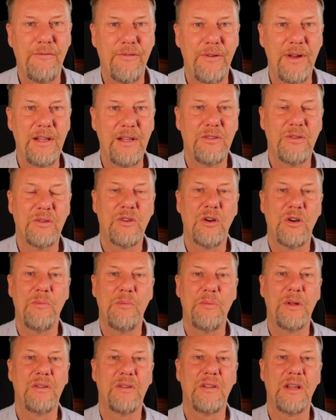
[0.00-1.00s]
free to
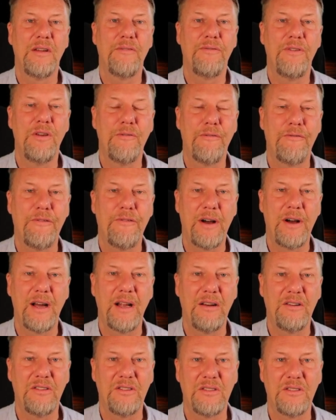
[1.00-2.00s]
comment if you
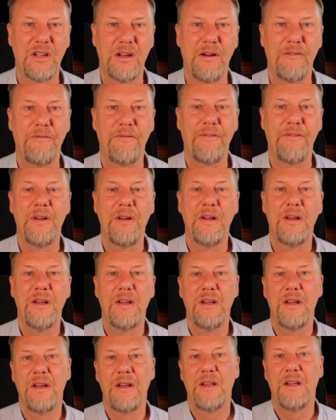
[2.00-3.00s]
find stuff
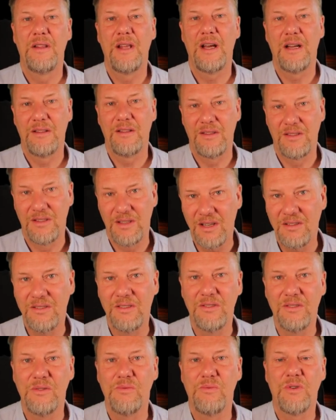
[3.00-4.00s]
that
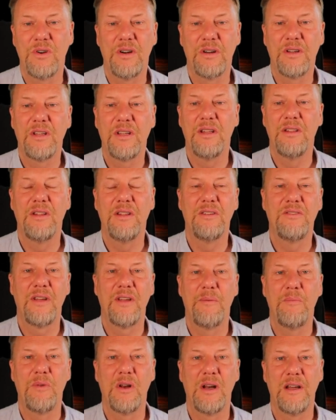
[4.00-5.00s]
doesn't work in this
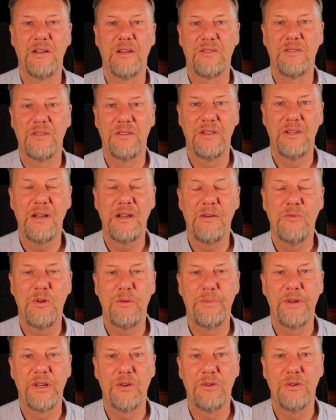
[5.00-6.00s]
emulator. It
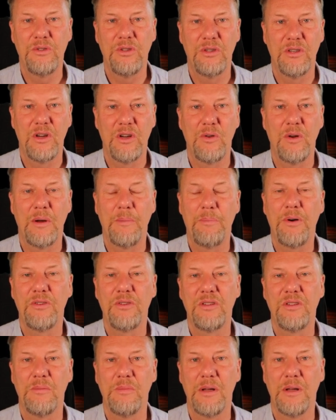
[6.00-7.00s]
would be good to know, and
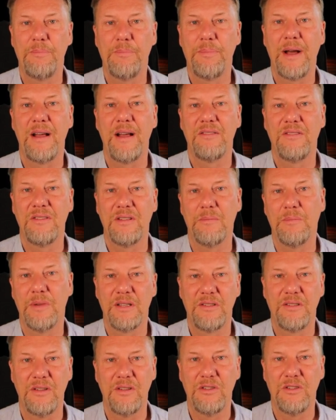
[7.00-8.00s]
possibly pass the
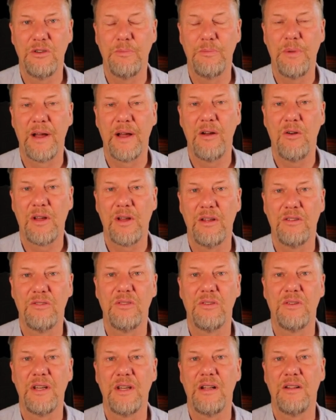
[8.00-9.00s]
message to Per-Håkan
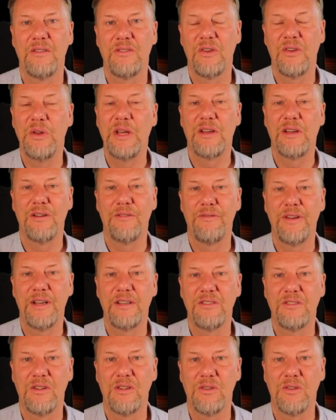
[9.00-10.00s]
Sundell so he could
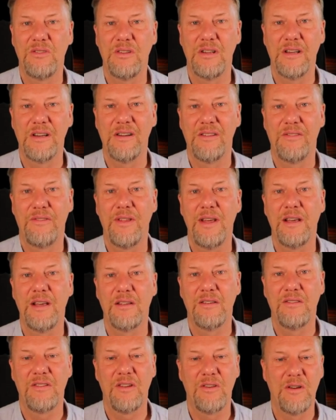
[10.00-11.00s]
fix those little
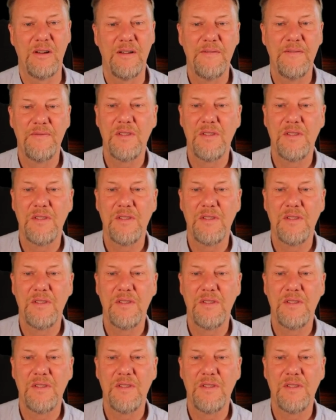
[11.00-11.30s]
things. So